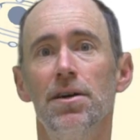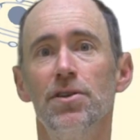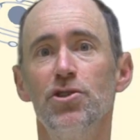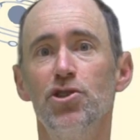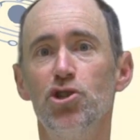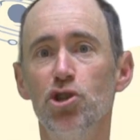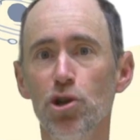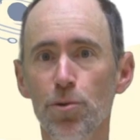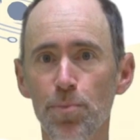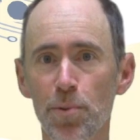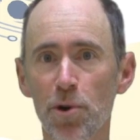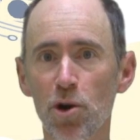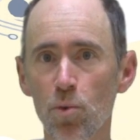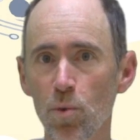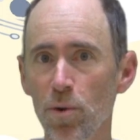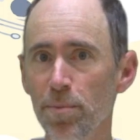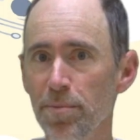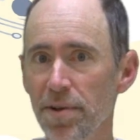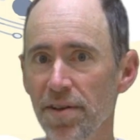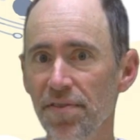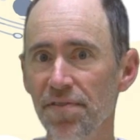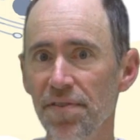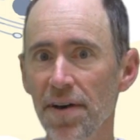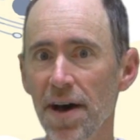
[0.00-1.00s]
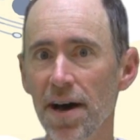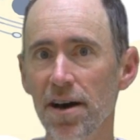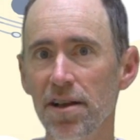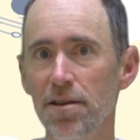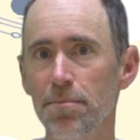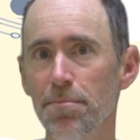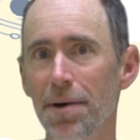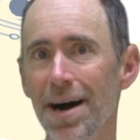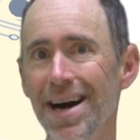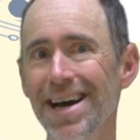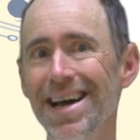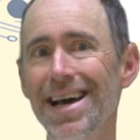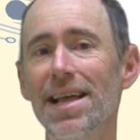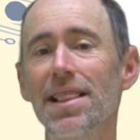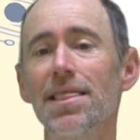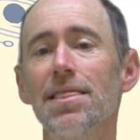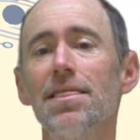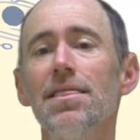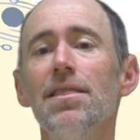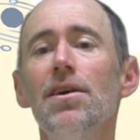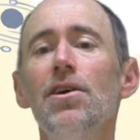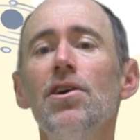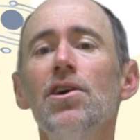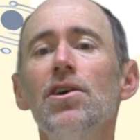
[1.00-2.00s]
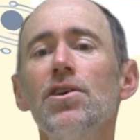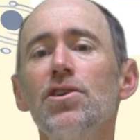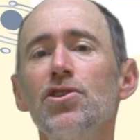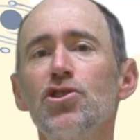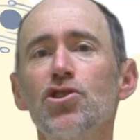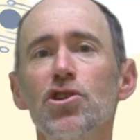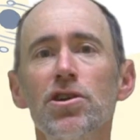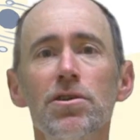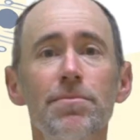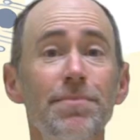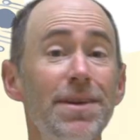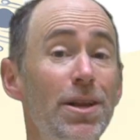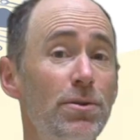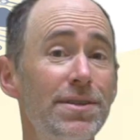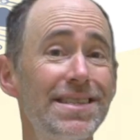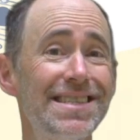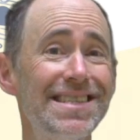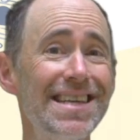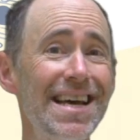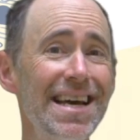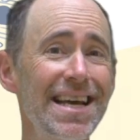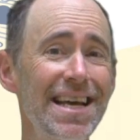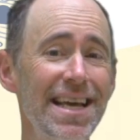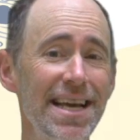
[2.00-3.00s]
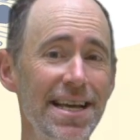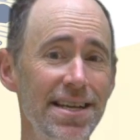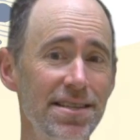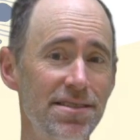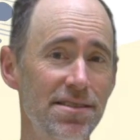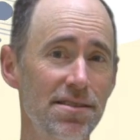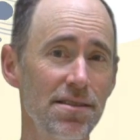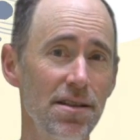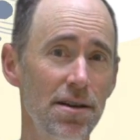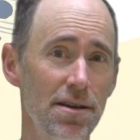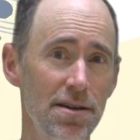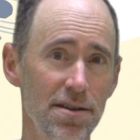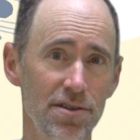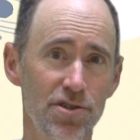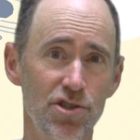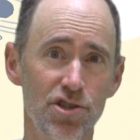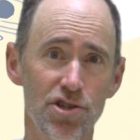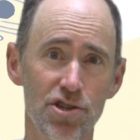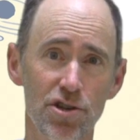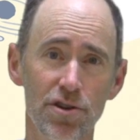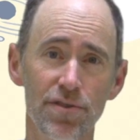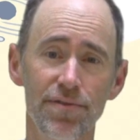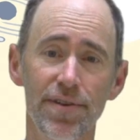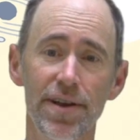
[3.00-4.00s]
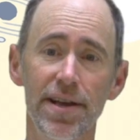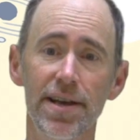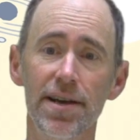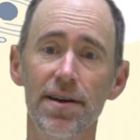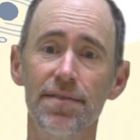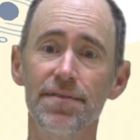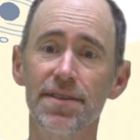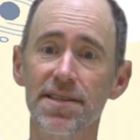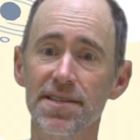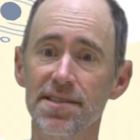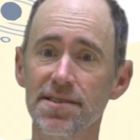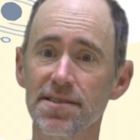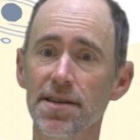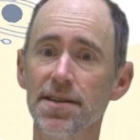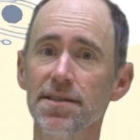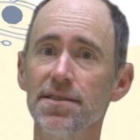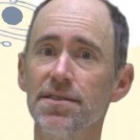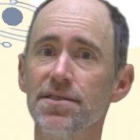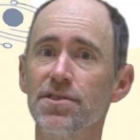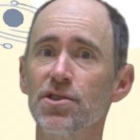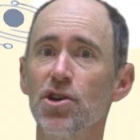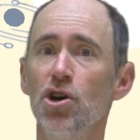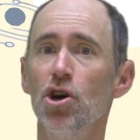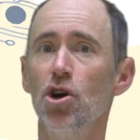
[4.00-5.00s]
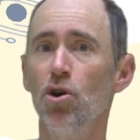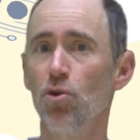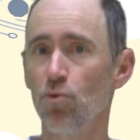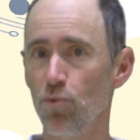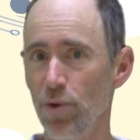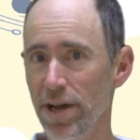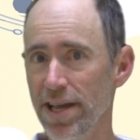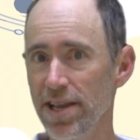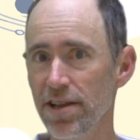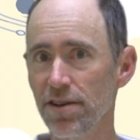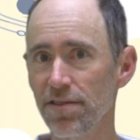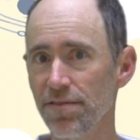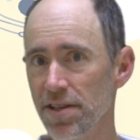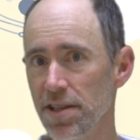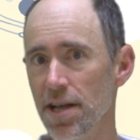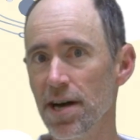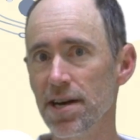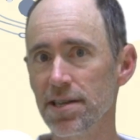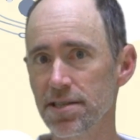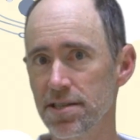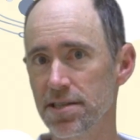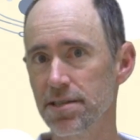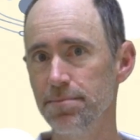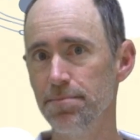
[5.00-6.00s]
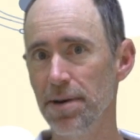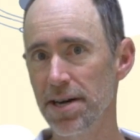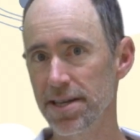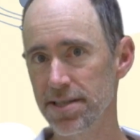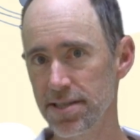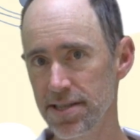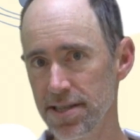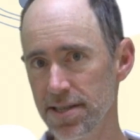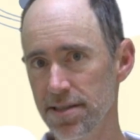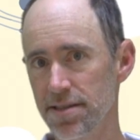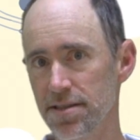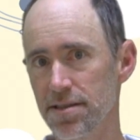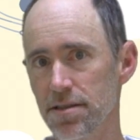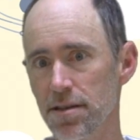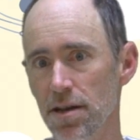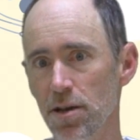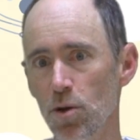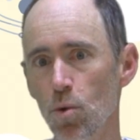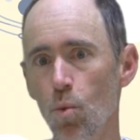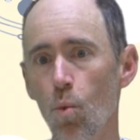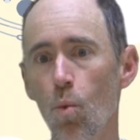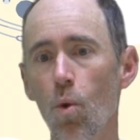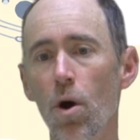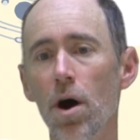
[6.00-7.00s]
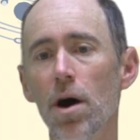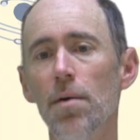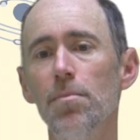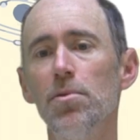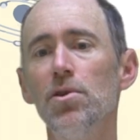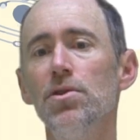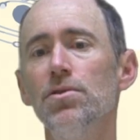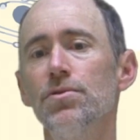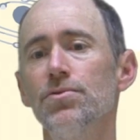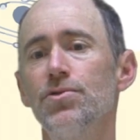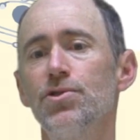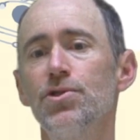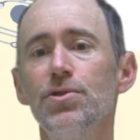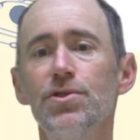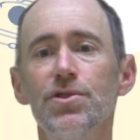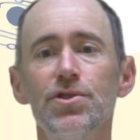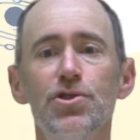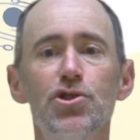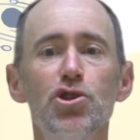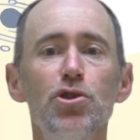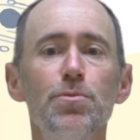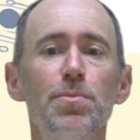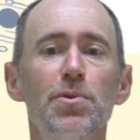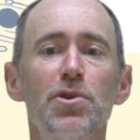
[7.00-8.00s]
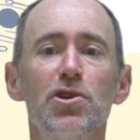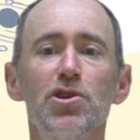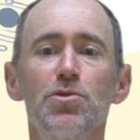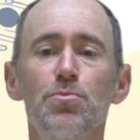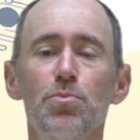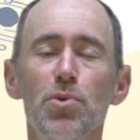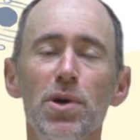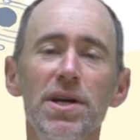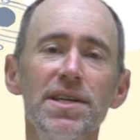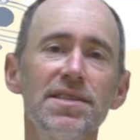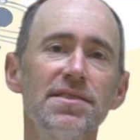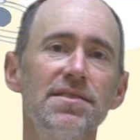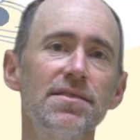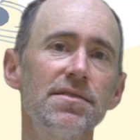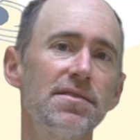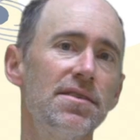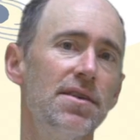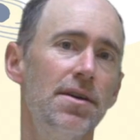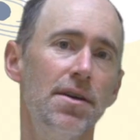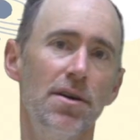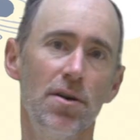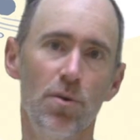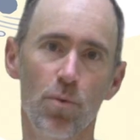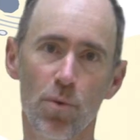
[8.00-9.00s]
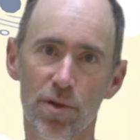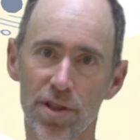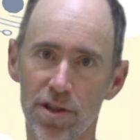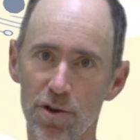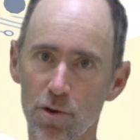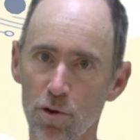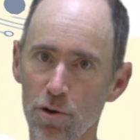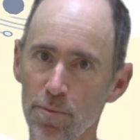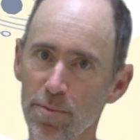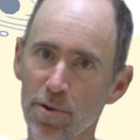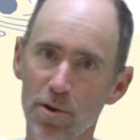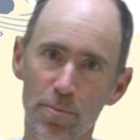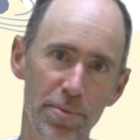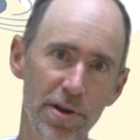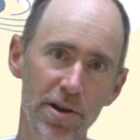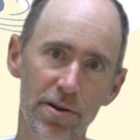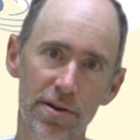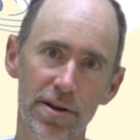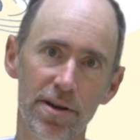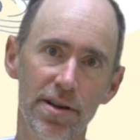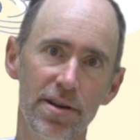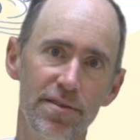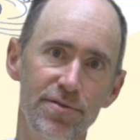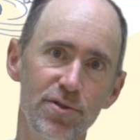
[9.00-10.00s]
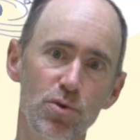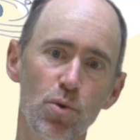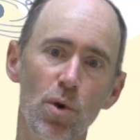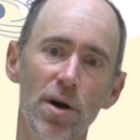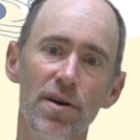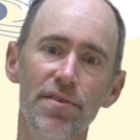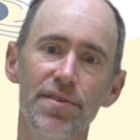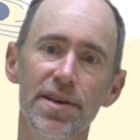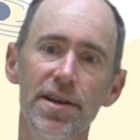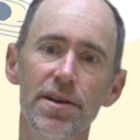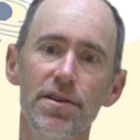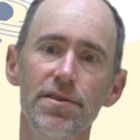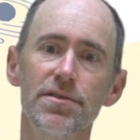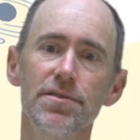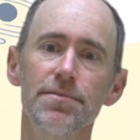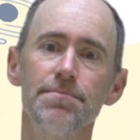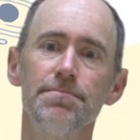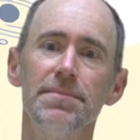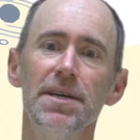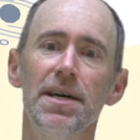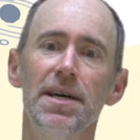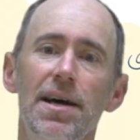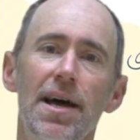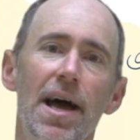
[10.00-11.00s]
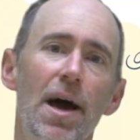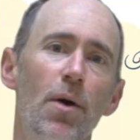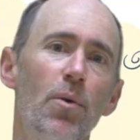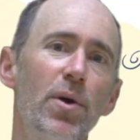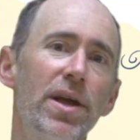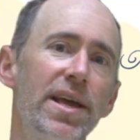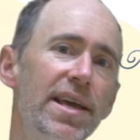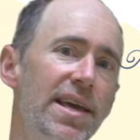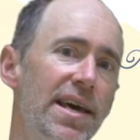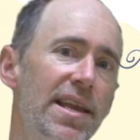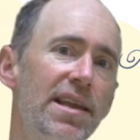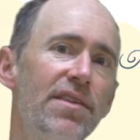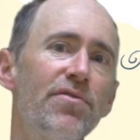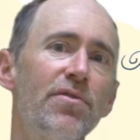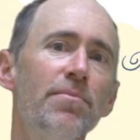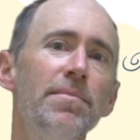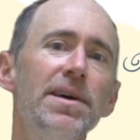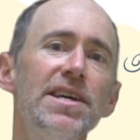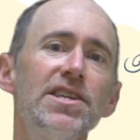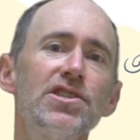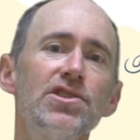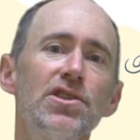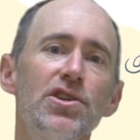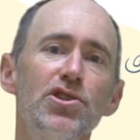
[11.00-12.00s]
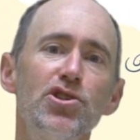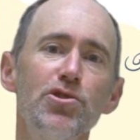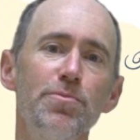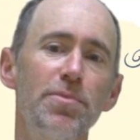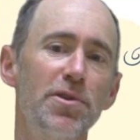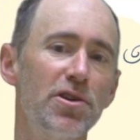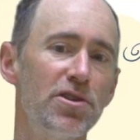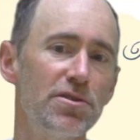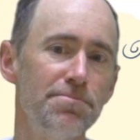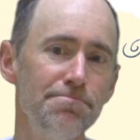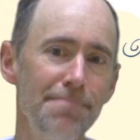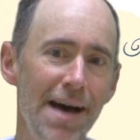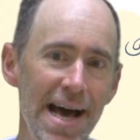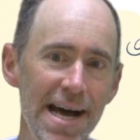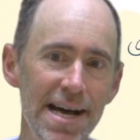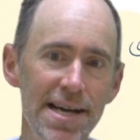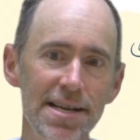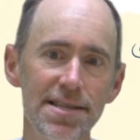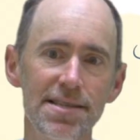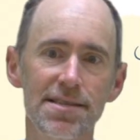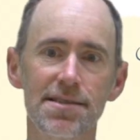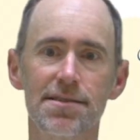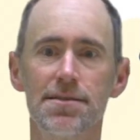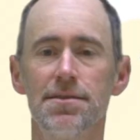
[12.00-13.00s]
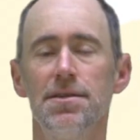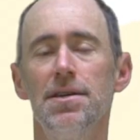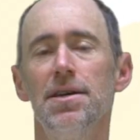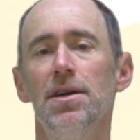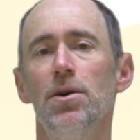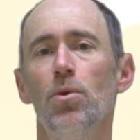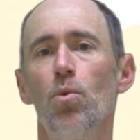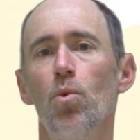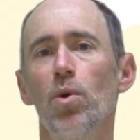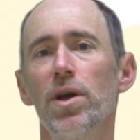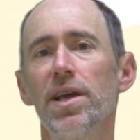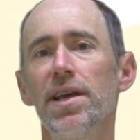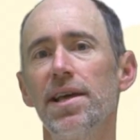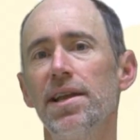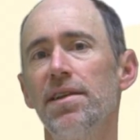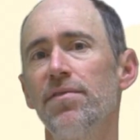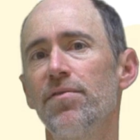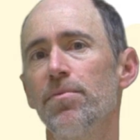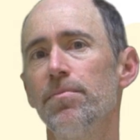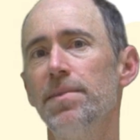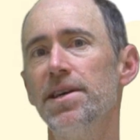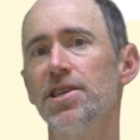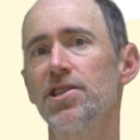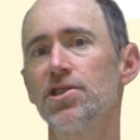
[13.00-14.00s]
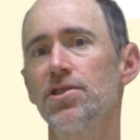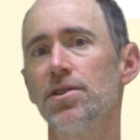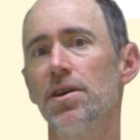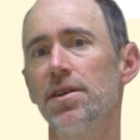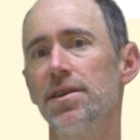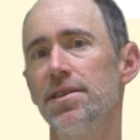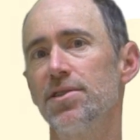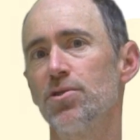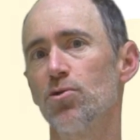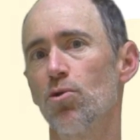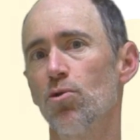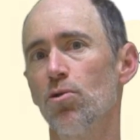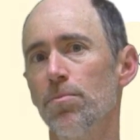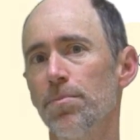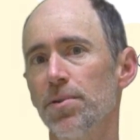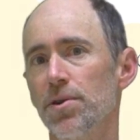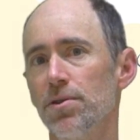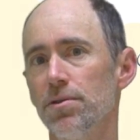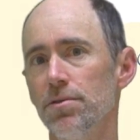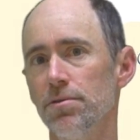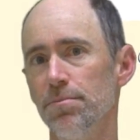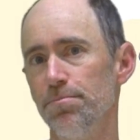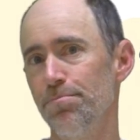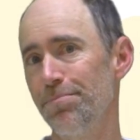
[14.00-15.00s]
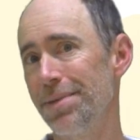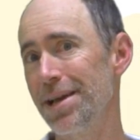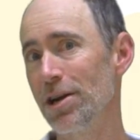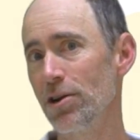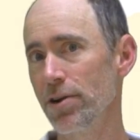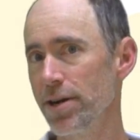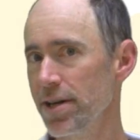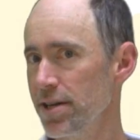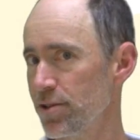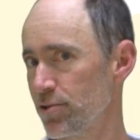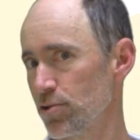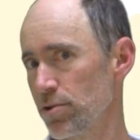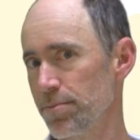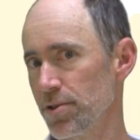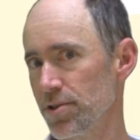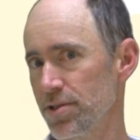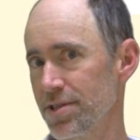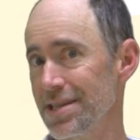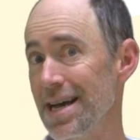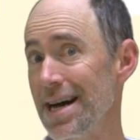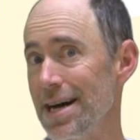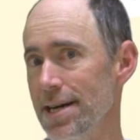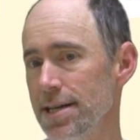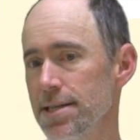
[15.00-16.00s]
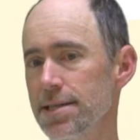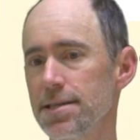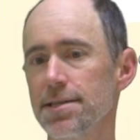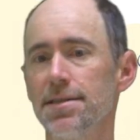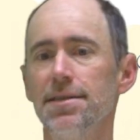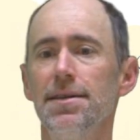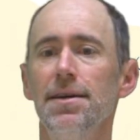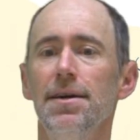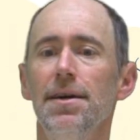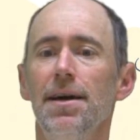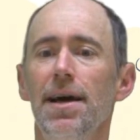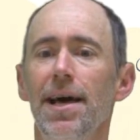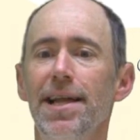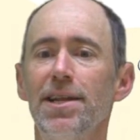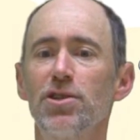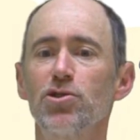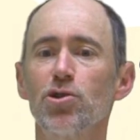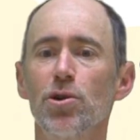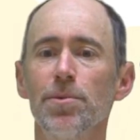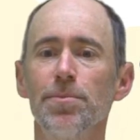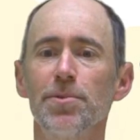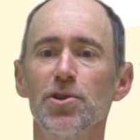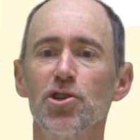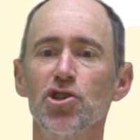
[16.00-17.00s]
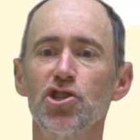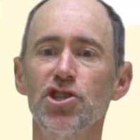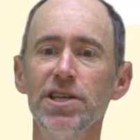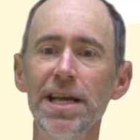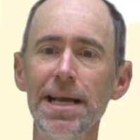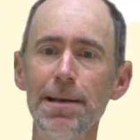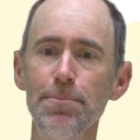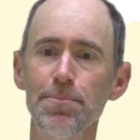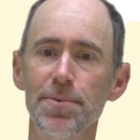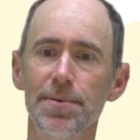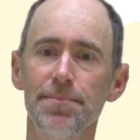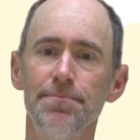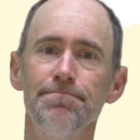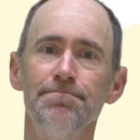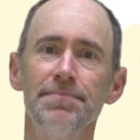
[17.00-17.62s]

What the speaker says: Jupiter would be found by a long-term, decades-long survey of the sun's radial velocity by seeing the sun wobble due to Jupiter's presence with an orbital period of 12 years. Now we can get information on Jupiter's mass, we can get information on its orbital period, its orbital size, and its orbital shape.